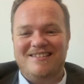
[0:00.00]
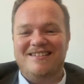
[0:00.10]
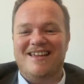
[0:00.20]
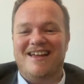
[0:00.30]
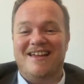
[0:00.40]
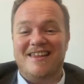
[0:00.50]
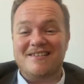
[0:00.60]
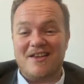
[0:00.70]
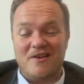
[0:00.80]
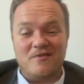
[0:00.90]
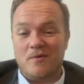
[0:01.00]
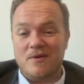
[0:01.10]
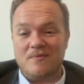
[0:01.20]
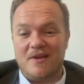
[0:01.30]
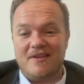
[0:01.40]
That's kind of
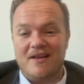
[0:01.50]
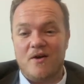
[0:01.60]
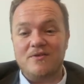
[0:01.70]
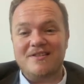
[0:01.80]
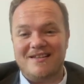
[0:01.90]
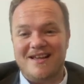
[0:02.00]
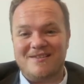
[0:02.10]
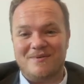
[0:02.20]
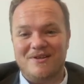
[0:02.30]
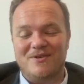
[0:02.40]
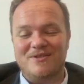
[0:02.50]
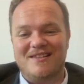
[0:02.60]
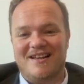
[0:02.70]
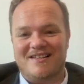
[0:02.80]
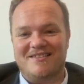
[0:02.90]
always what I think. On to the next one, on to
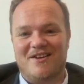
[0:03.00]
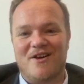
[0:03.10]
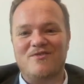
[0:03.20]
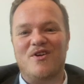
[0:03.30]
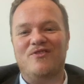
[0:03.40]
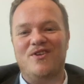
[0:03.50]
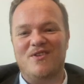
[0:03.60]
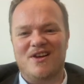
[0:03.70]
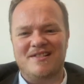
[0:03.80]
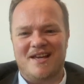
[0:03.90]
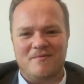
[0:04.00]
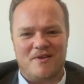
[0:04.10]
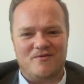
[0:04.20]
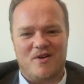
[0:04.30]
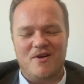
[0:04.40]
the next cigar. I've got a few lined up that
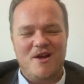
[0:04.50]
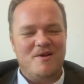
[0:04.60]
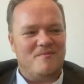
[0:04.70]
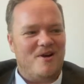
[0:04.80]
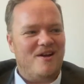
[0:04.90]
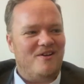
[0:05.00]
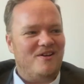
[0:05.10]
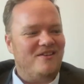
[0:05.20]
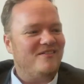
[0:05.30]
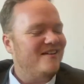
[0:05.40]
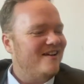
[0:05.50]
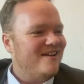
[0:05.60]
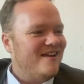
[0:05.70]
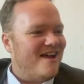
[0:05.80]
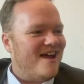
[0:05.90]
I've got my eye on.
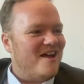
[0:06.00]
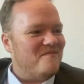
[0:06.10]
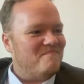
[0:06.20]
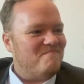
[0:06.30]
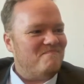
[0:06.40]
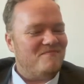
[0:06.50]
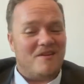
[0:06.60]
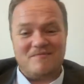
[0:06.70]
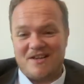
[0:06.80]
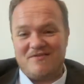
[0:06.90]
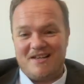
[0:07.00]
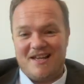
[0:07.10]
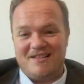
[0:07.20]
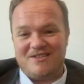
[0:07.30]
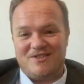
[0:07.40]
I'm definitely
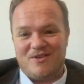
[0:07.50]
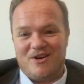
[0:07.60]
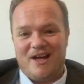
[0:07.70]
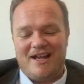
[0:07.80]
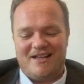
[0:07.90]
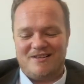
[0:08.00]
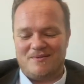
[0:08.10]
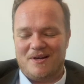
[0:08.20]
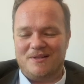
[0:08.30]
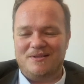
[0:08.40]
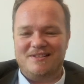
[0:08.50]
keen to try as well.